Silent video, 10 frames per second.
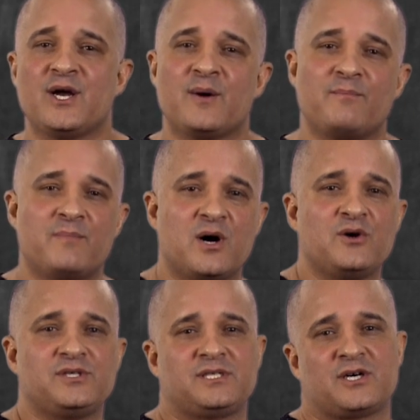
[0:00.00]

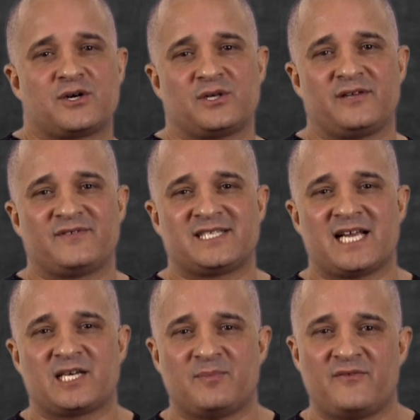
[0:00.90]
Most early
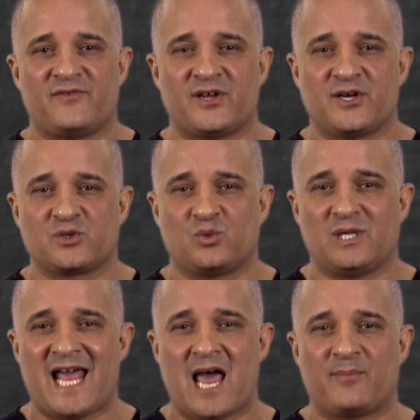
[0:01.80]
vasectomy failures
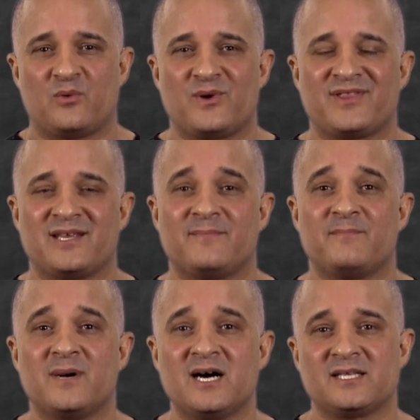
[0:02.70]
will happen within
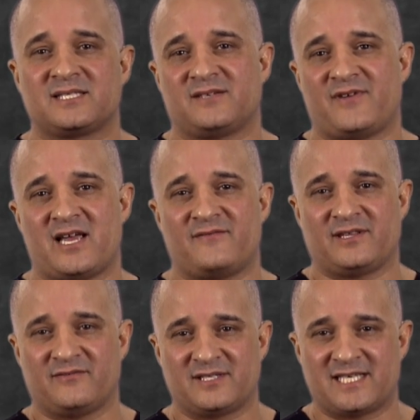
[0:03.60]
months of
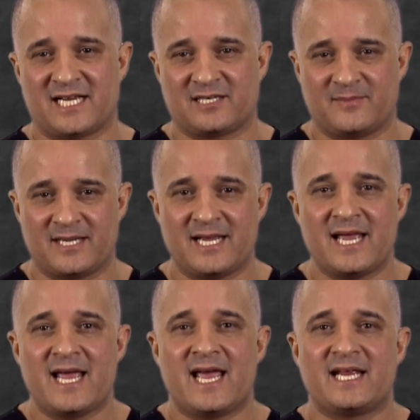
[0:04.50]
having the vasectomy
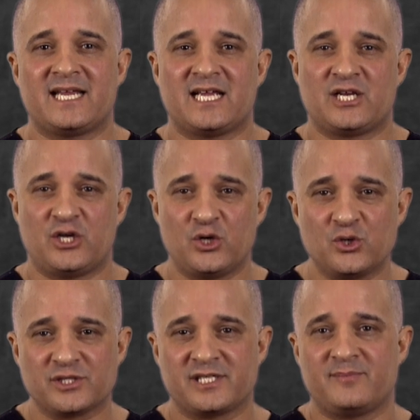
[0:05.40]
and can
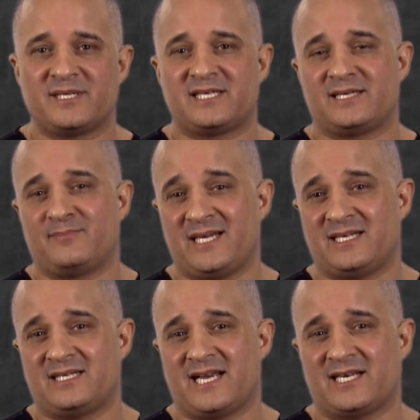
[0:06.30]
usually be
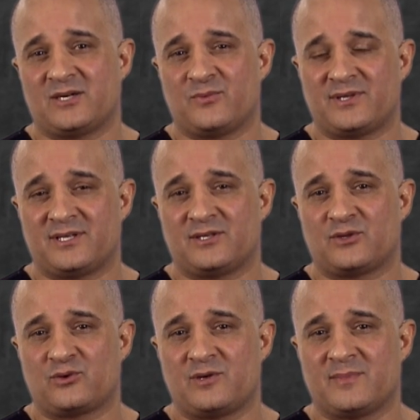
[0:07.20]
detected within the
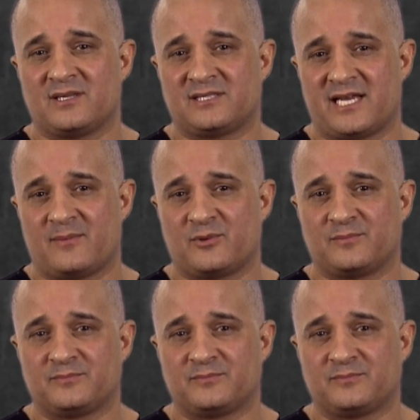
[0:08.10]
3-month sample.